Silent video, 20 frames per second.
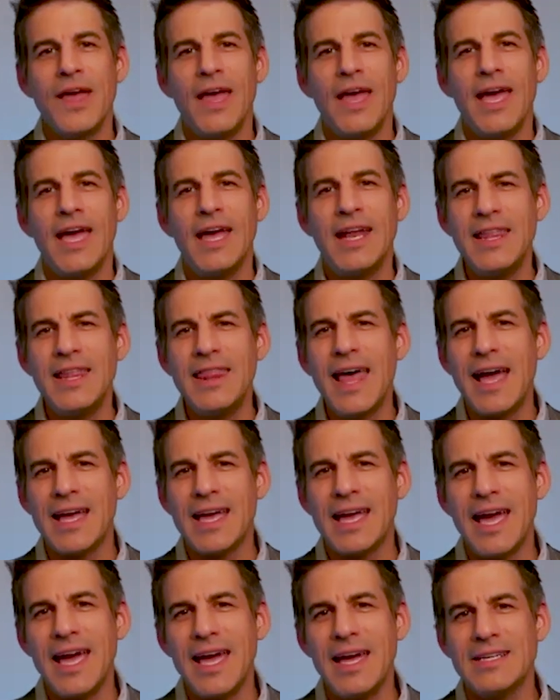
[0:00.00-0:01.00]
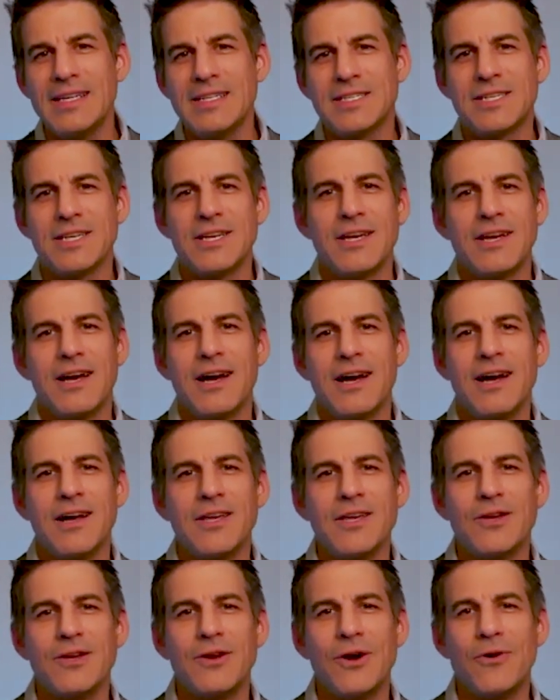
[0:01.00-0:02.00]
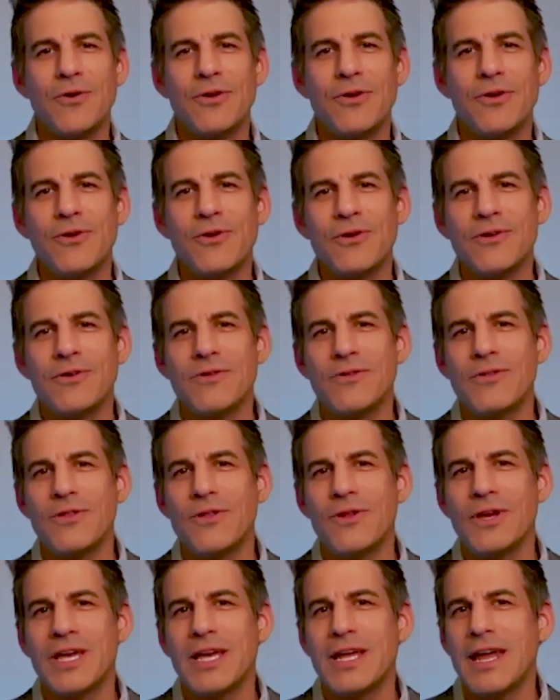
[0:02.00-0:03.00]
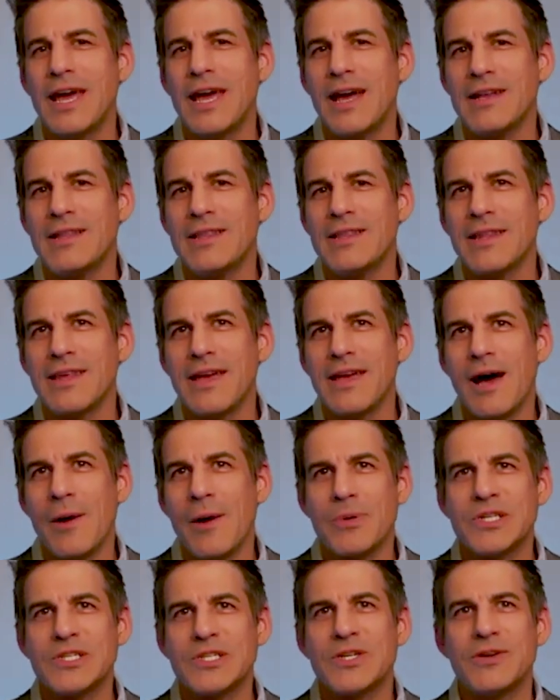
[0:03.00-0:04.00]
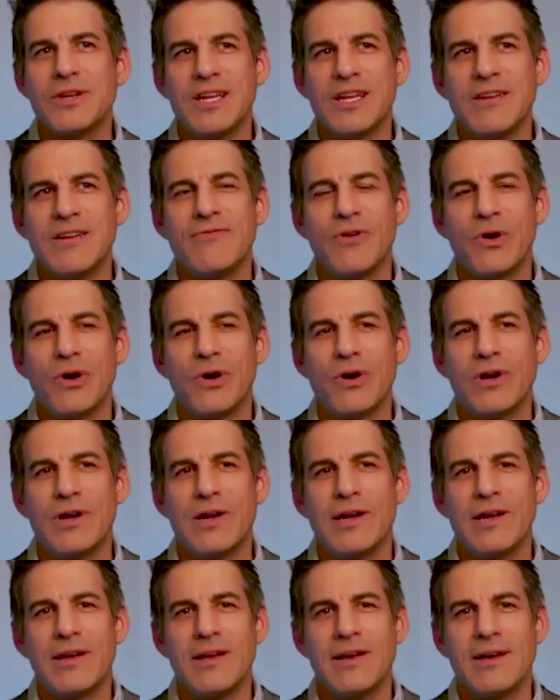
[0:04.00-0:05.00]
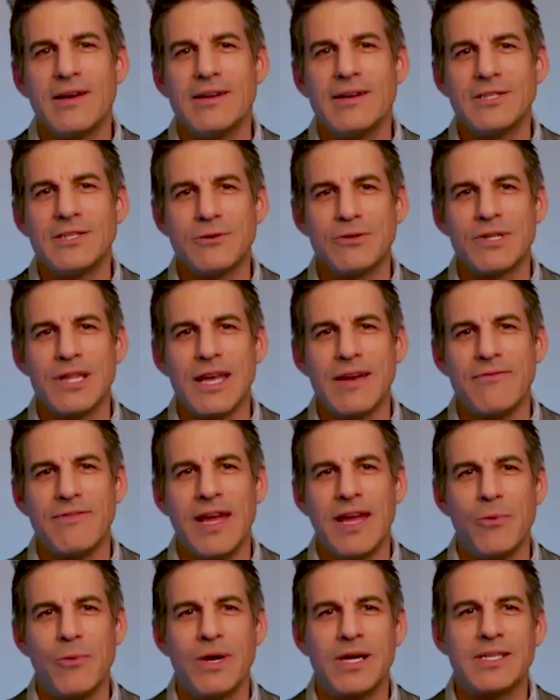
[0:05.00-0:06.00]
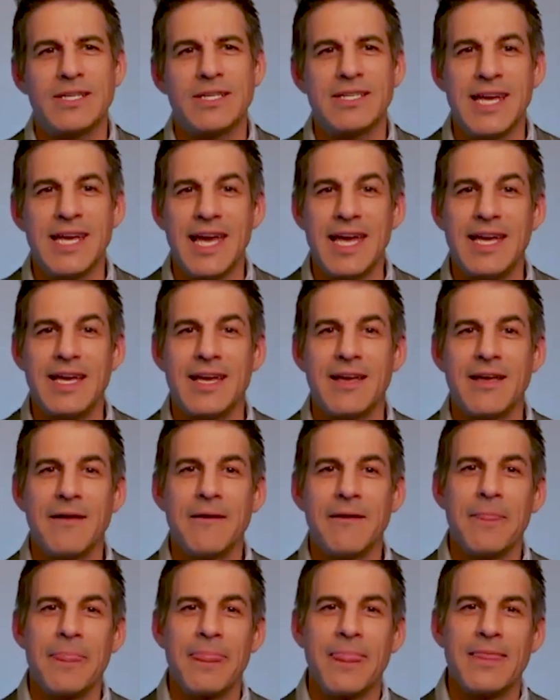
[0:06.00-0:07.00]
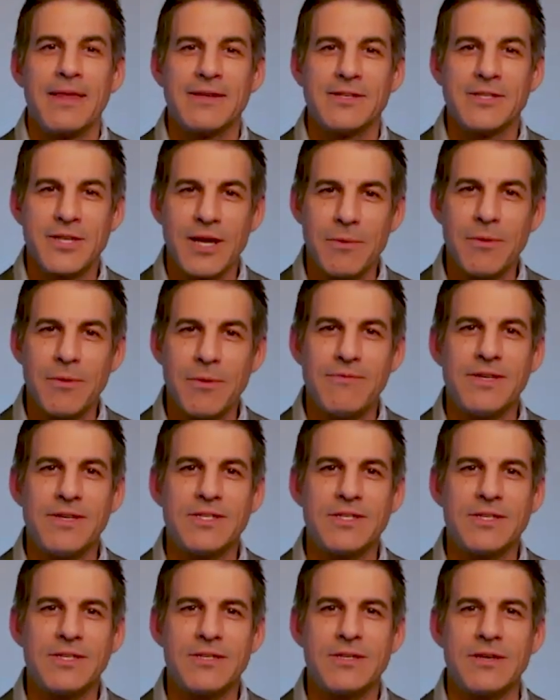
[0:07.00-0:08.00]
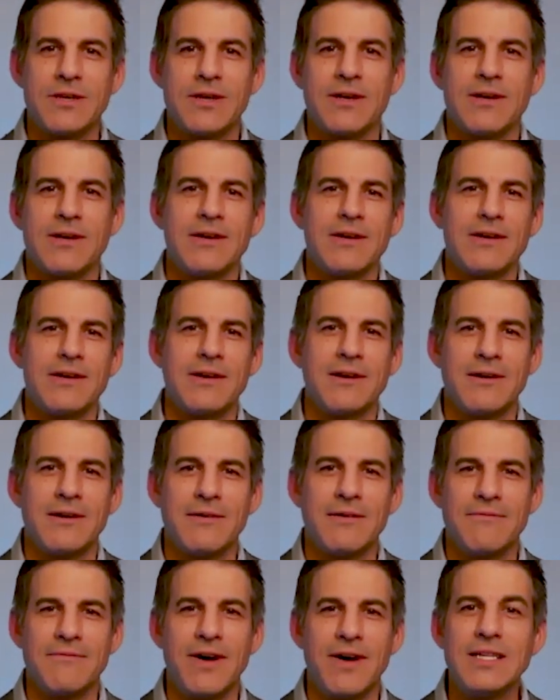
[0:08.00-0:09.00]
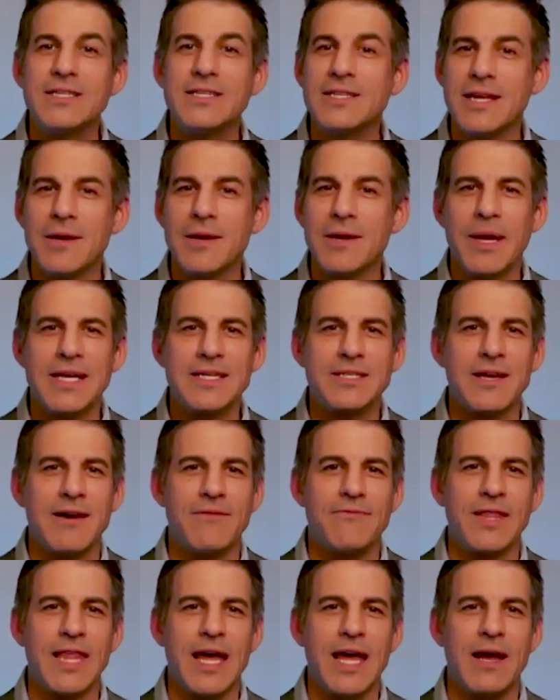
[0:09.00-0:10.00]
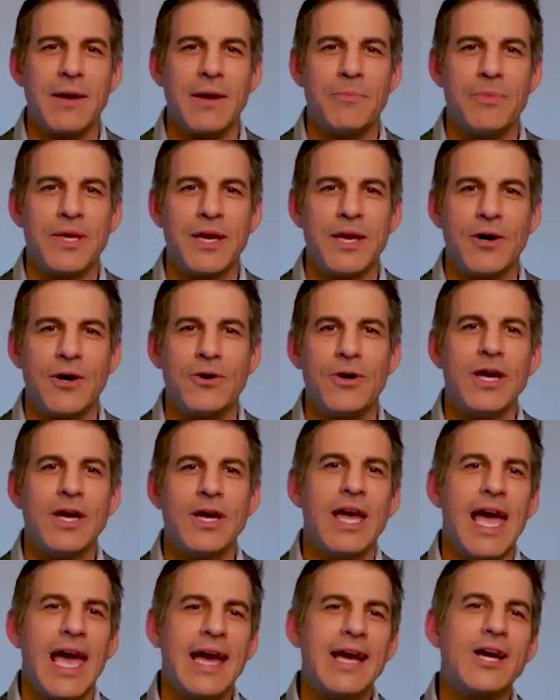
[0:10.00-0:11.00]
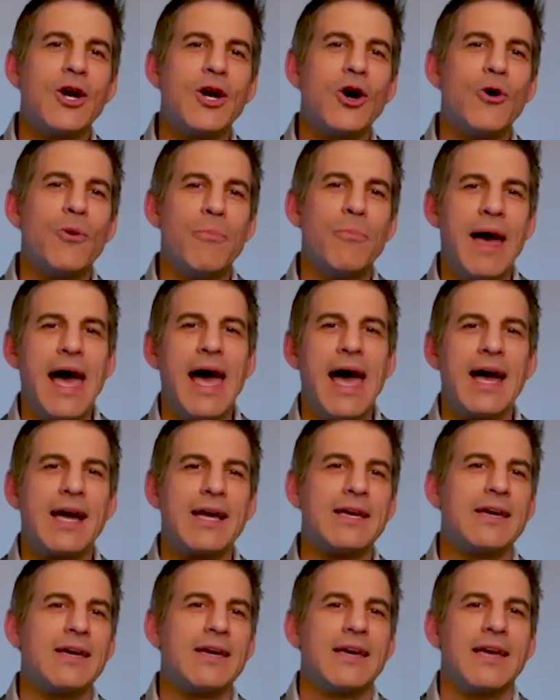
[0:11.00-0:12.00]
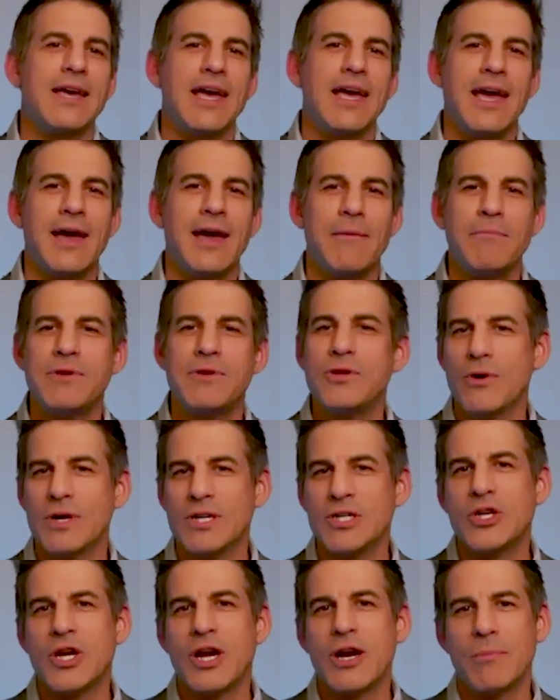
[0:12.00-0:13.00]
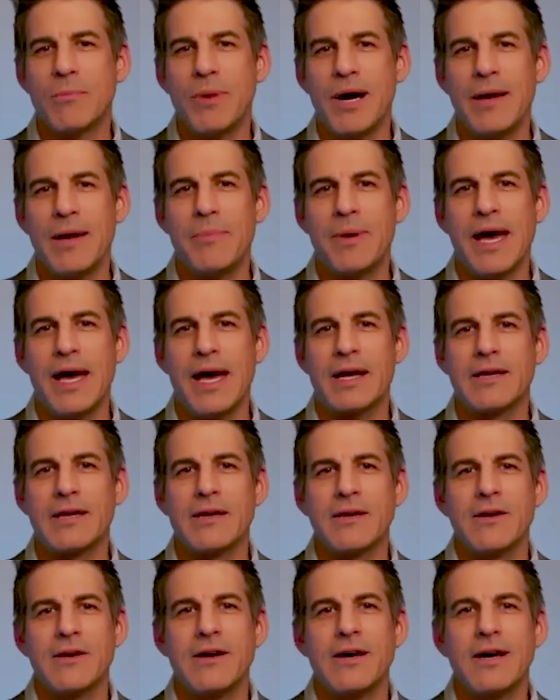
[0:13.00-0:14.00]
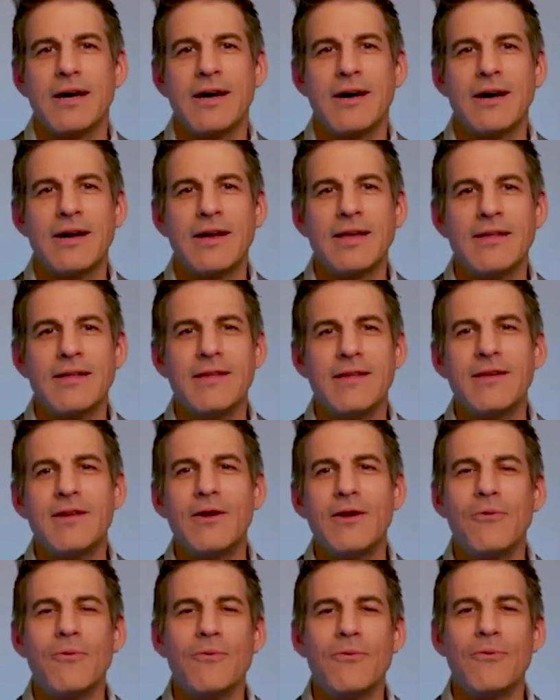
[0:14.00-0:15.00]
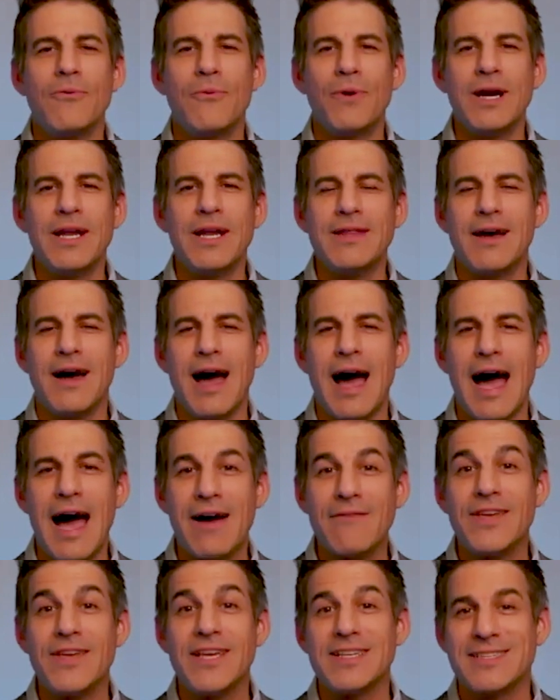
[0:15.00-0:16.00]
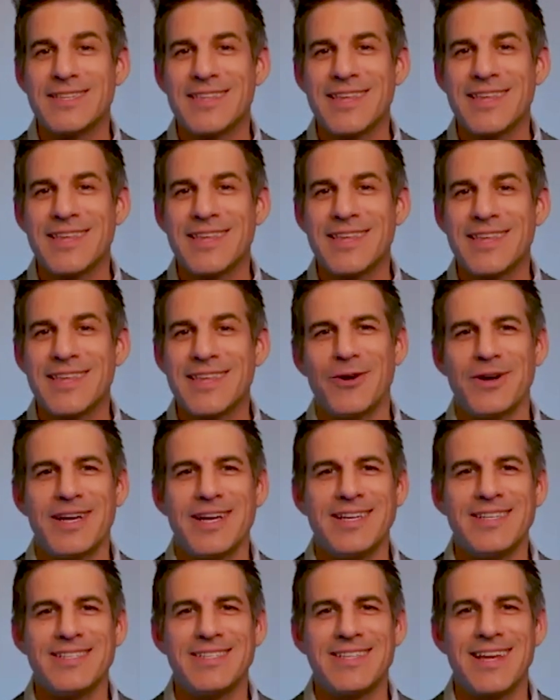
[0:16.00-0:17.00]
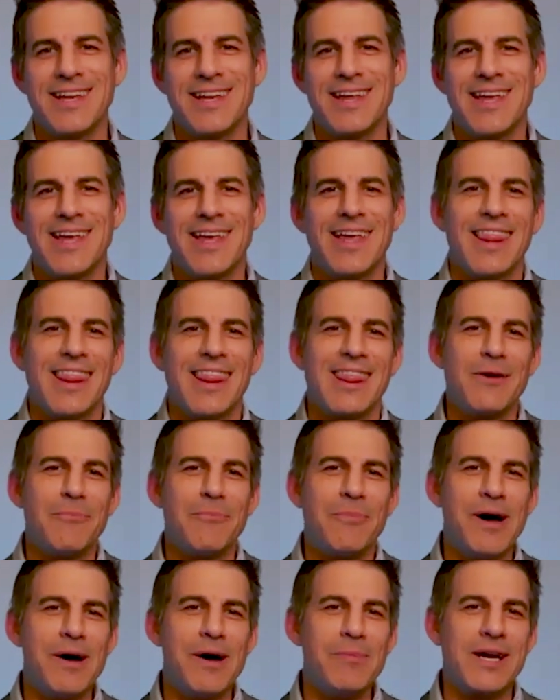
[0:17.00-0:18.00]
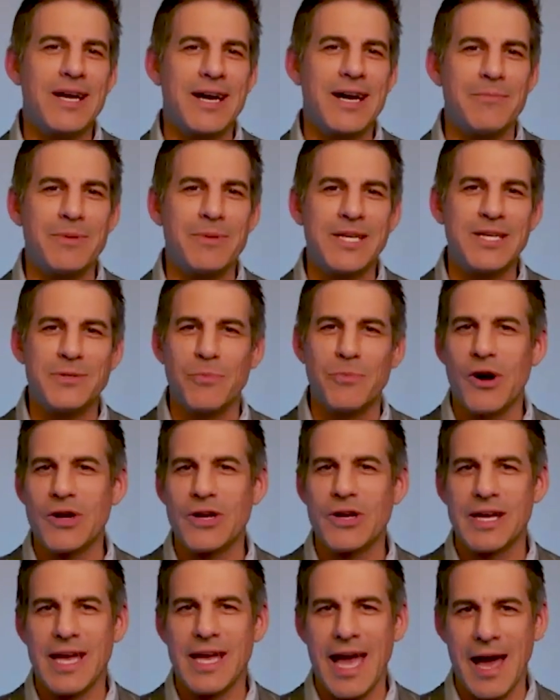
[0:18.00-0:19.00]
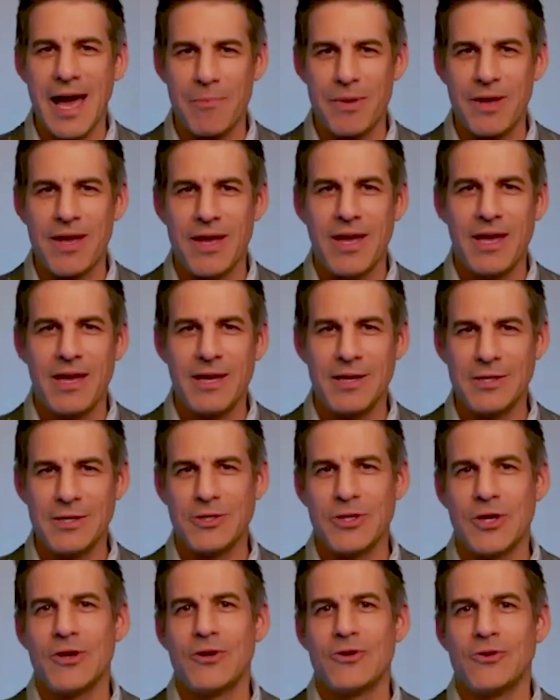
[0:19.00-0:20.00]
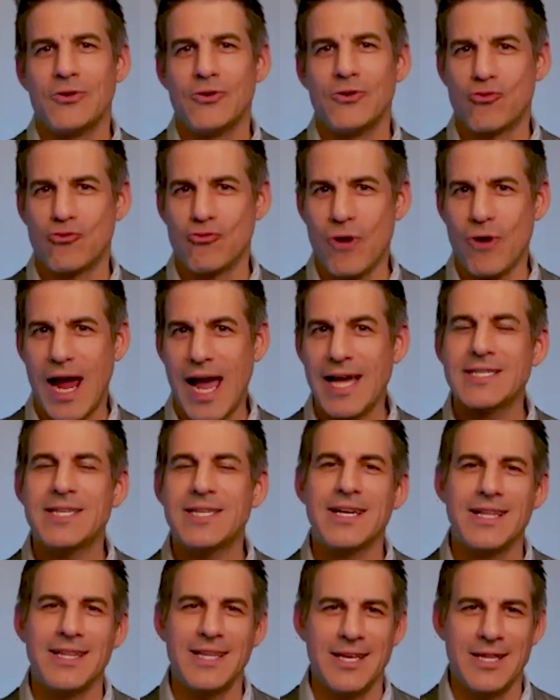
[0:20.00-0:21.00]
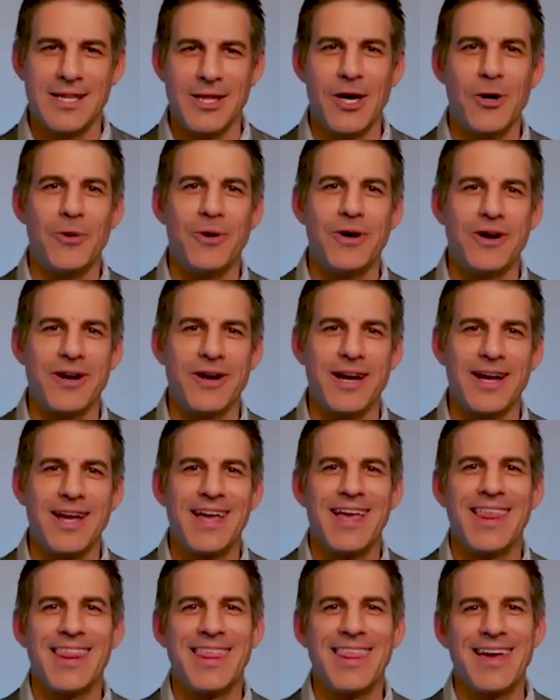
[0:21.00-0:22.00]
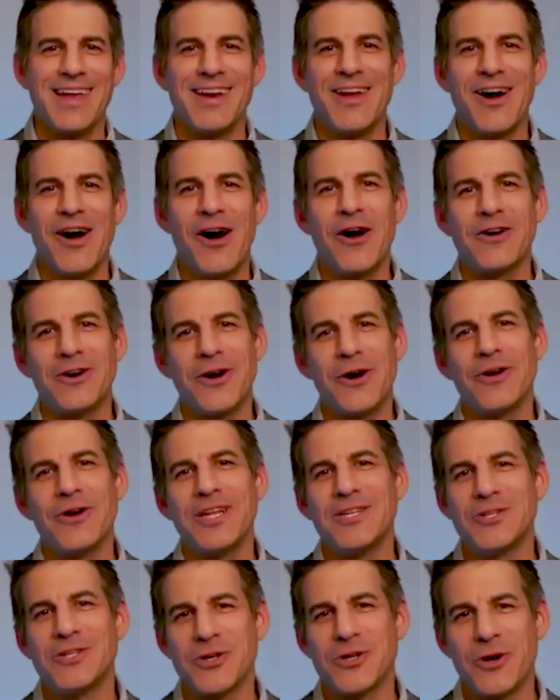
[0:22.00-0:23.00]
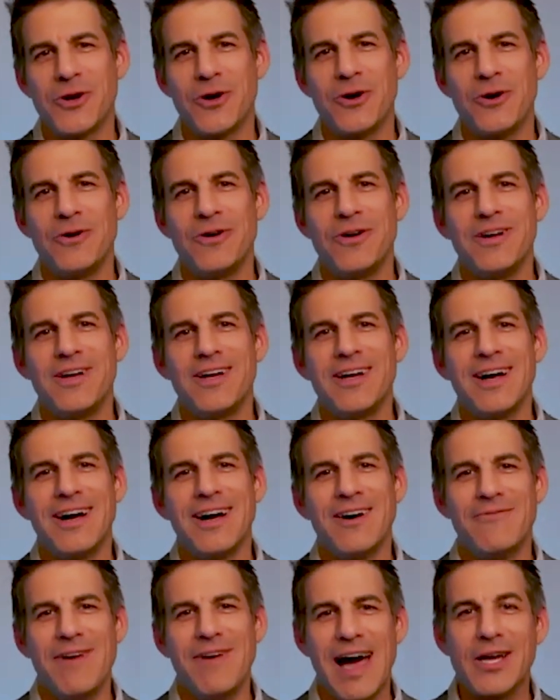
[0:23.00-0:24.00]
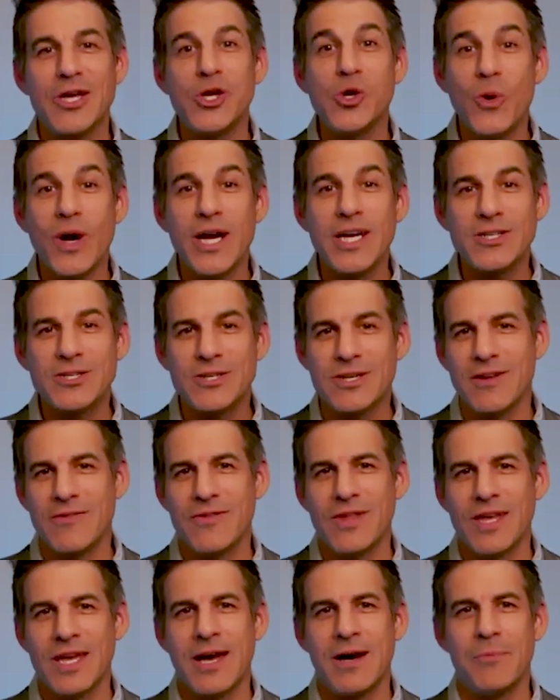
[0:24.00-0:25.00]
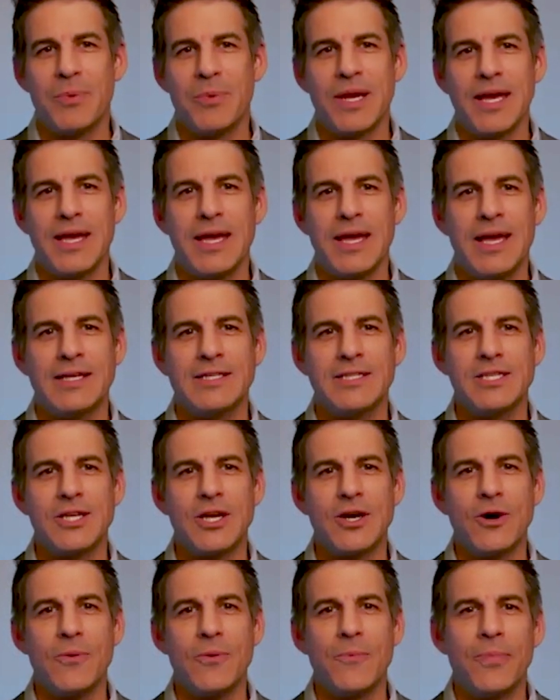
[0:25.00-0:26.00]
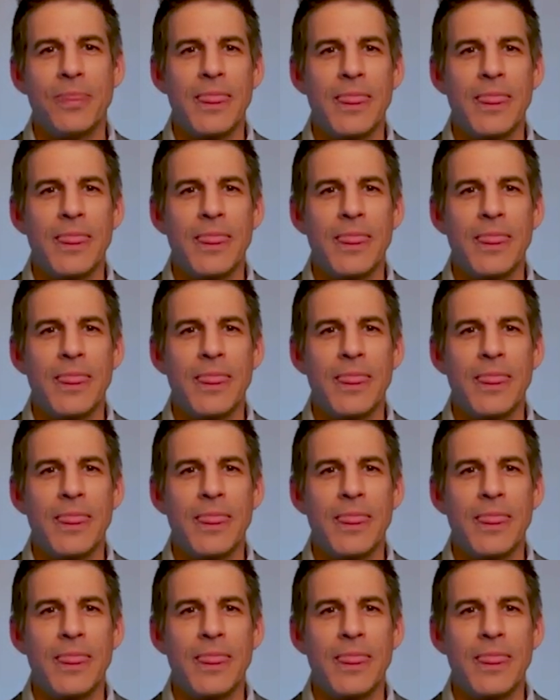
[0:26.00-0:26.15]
And in that case, you're looking at the opportunity for Social Life Network to take some of its funds that it makes off of that IPO and go back and do a share buyback. One of the obvious things here is that the public company's market cap is drastically lower than our own internal valuation of the company. And so,